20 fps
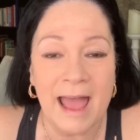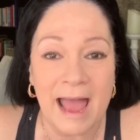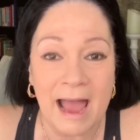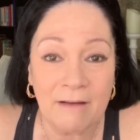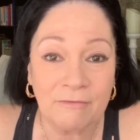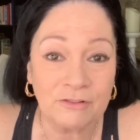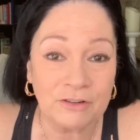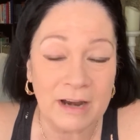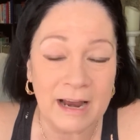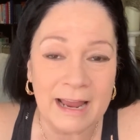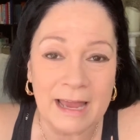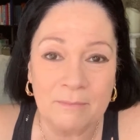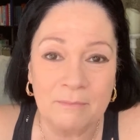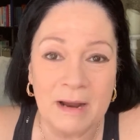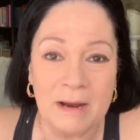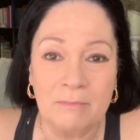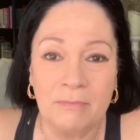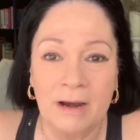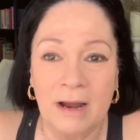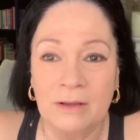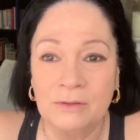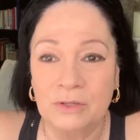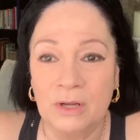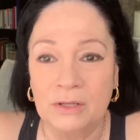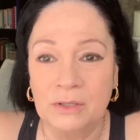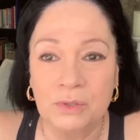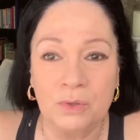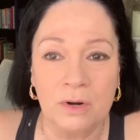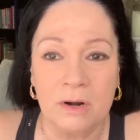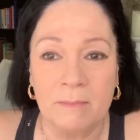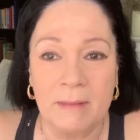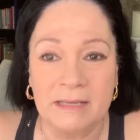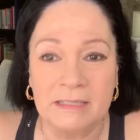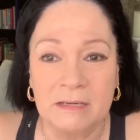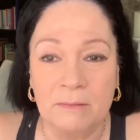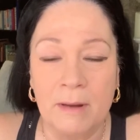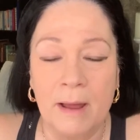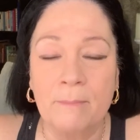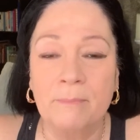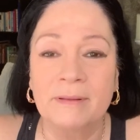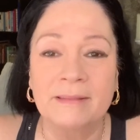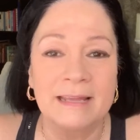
after I had my brows on sort of messed them up,